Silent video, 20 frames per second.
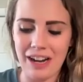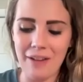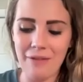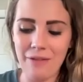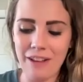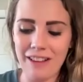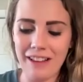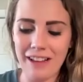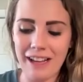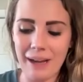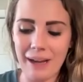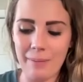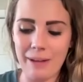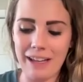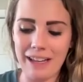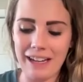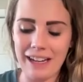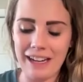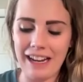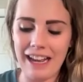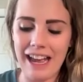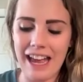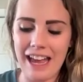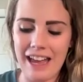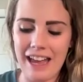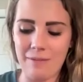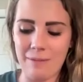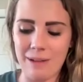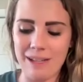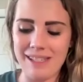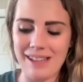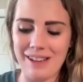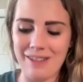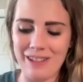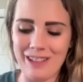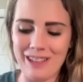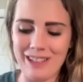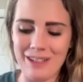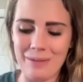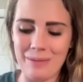I feel like I'm getting ahead of myself a
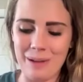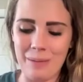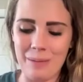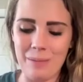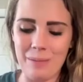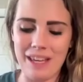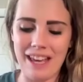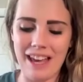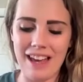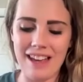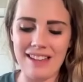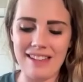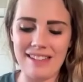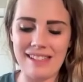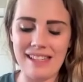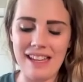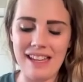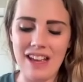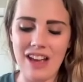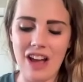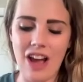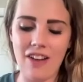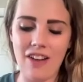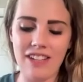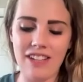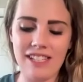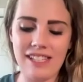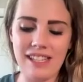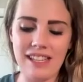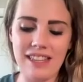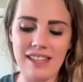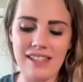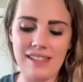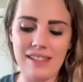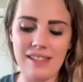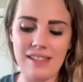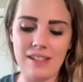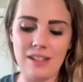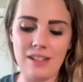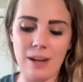little bit because obviously this
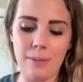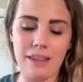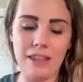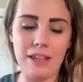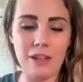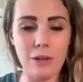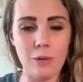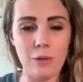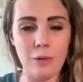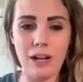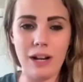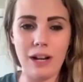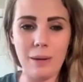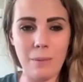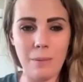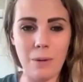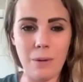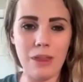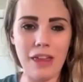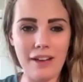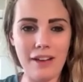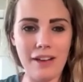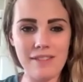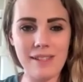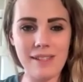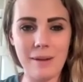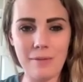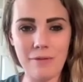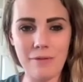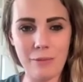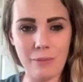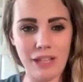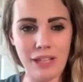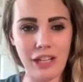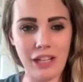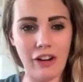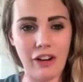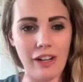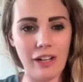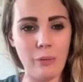is a topic that you and I both have some
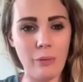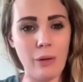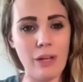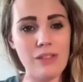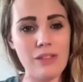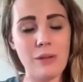familiarity with.